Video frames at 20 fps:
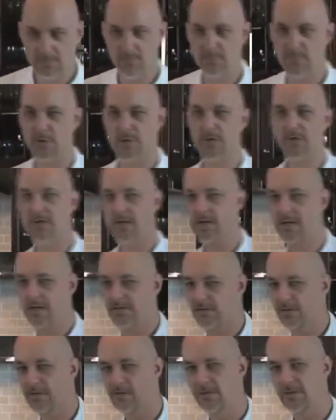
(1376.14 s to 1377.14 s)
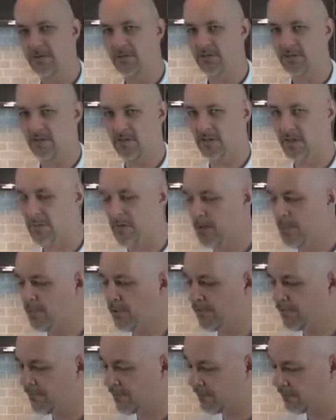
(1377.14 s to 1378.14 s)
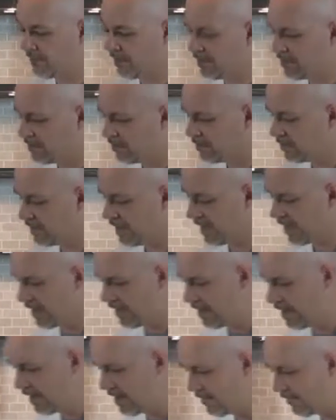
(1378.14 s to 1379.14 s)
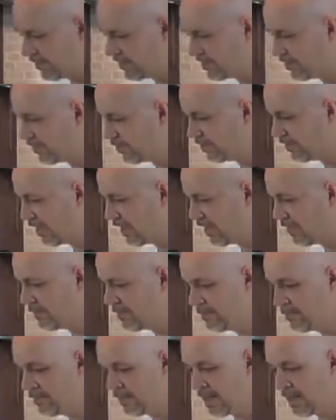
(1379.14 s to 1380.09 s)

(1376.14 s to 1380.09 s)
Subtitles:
put it in the oven. It's going to come out perfectly every single time,